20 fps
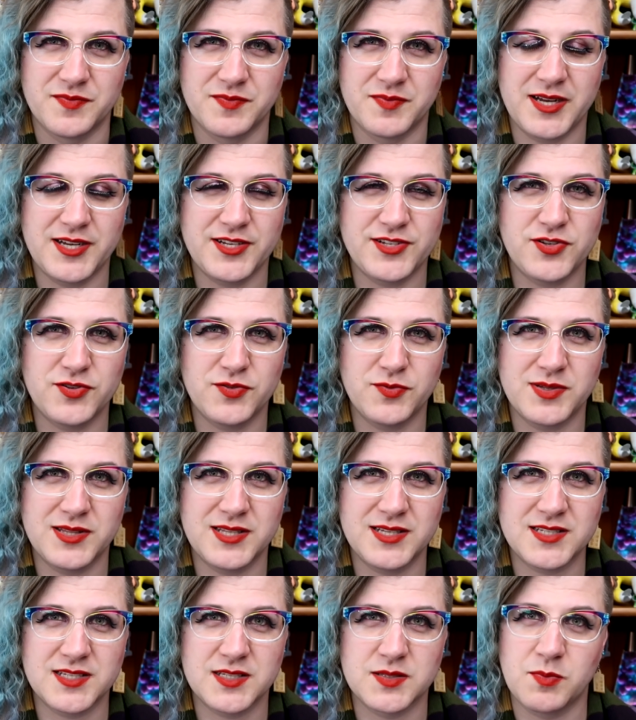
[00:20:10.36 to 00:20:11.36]
My issue with
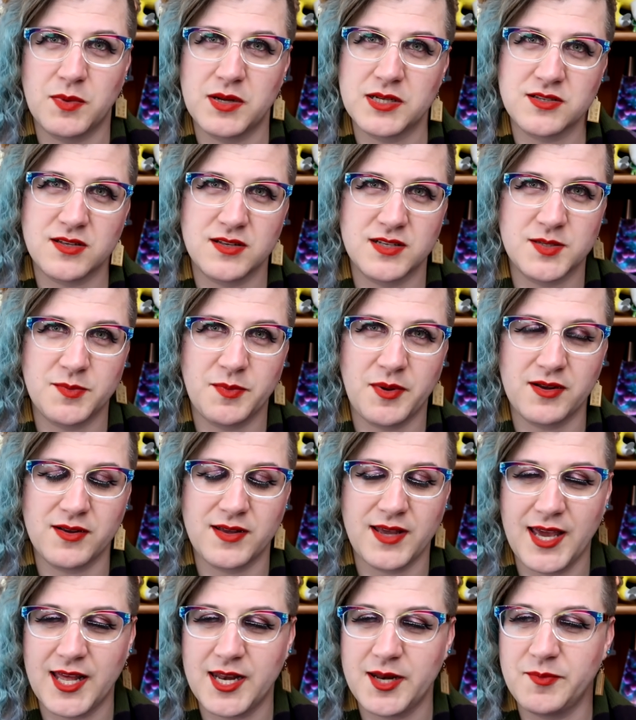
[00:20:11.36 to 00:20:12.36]
this is much less about
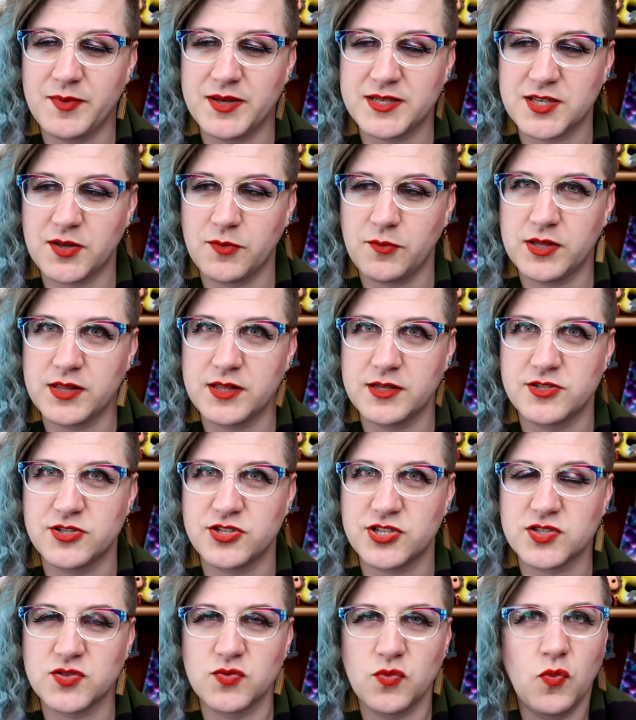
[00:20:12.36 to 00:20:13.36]
canon messing with it and
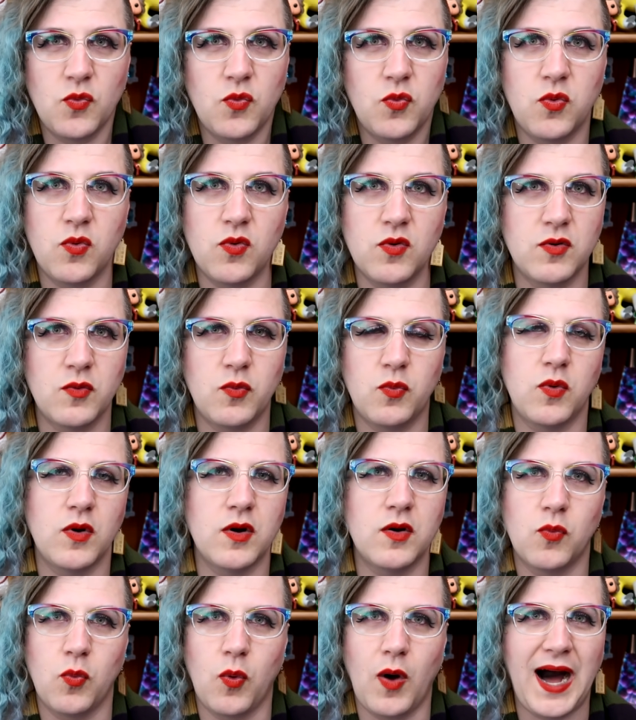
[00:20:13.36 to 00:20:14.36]
just
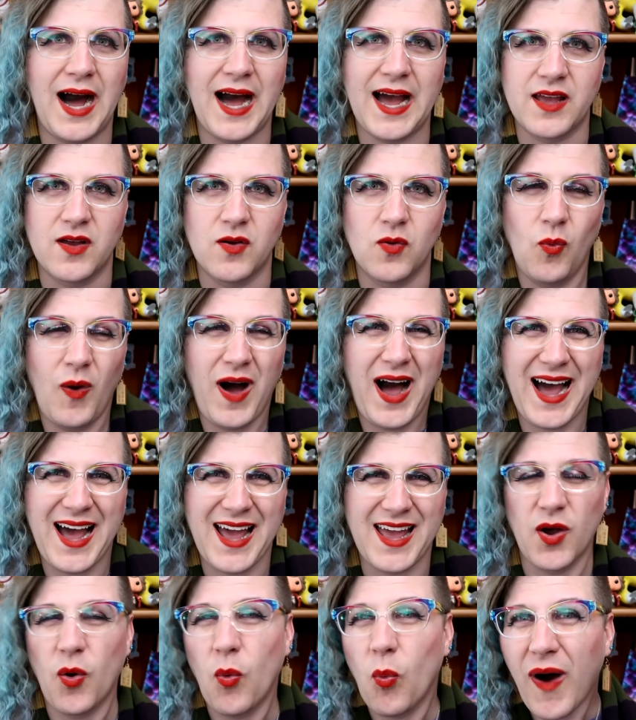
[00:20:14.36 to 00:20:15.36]
why?
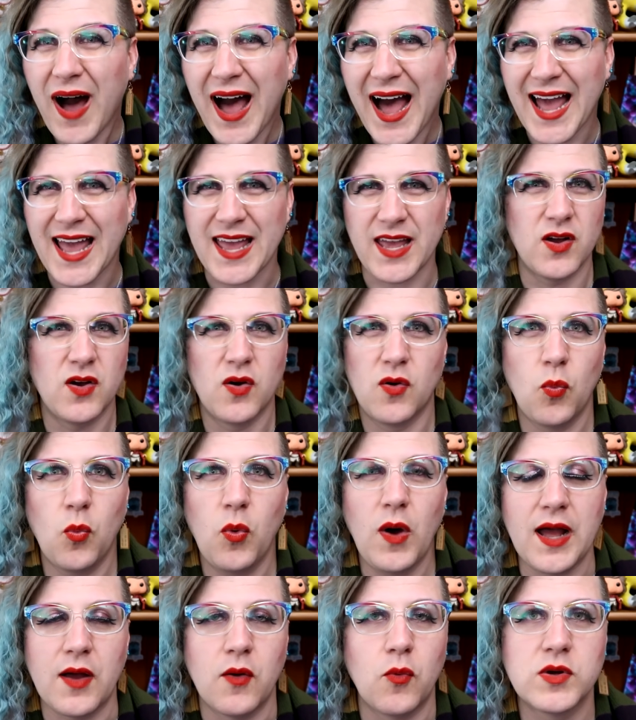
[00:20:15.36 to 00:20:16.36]
Why? Why?
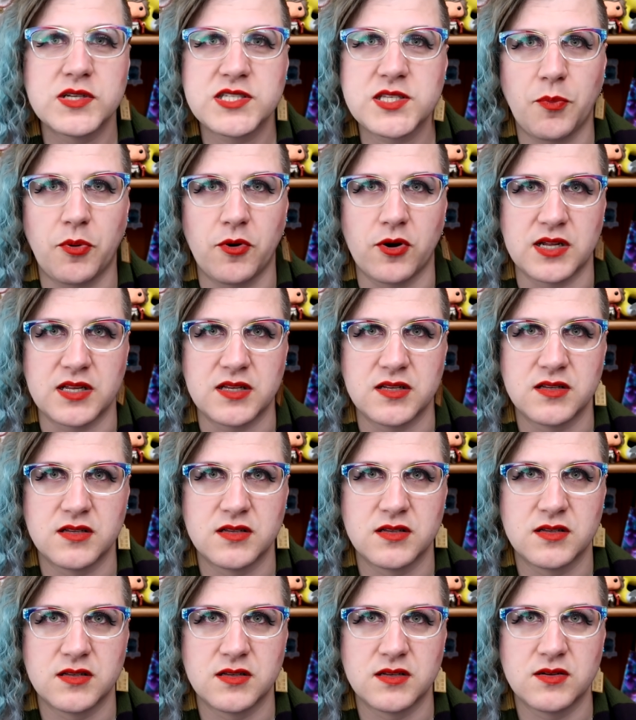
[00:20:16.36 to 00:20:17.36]
What? What's the point?
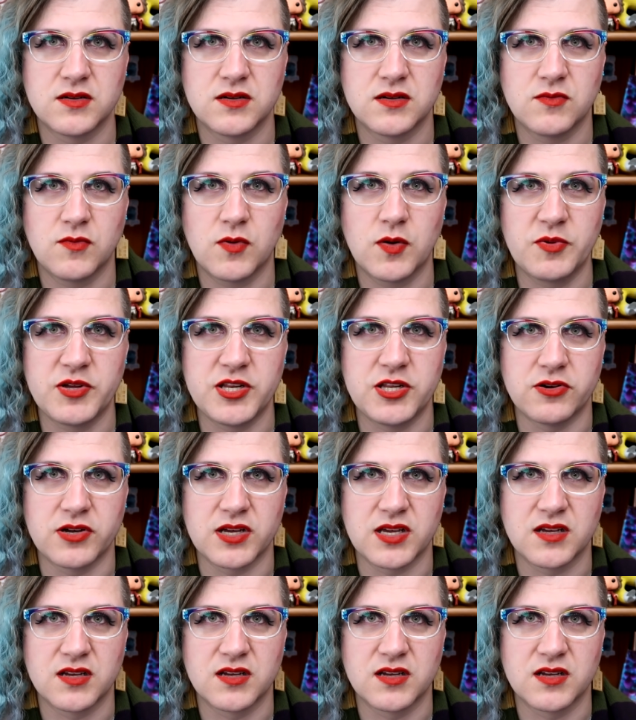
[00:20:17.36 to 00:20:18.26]
What are we doing?